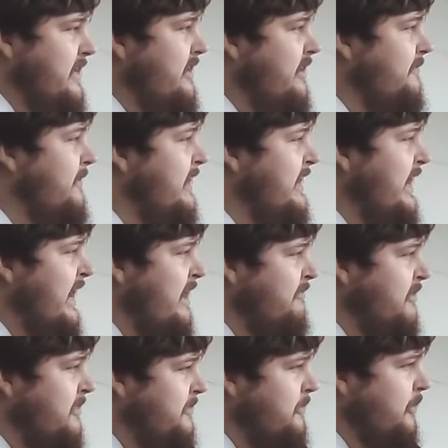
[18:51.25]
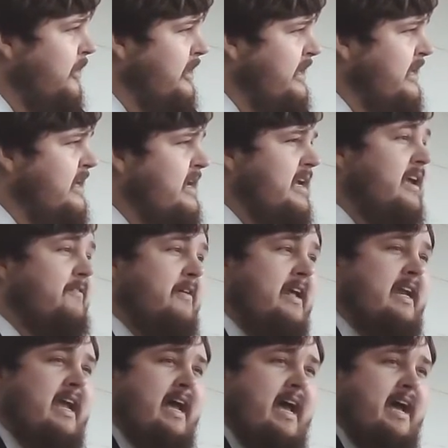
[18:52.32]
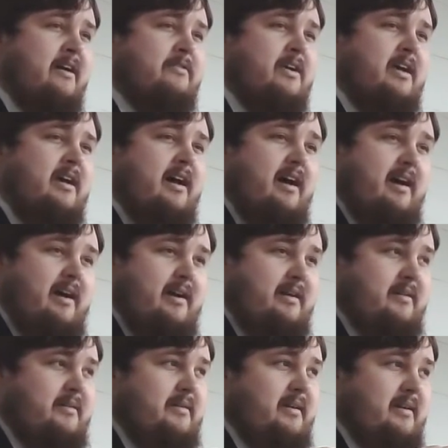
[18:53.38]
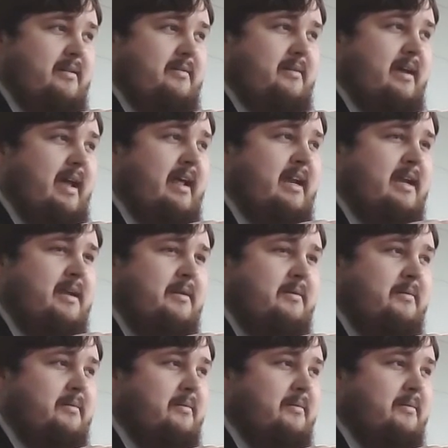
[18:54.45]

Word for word: If any have authority, if any have uh, uh, any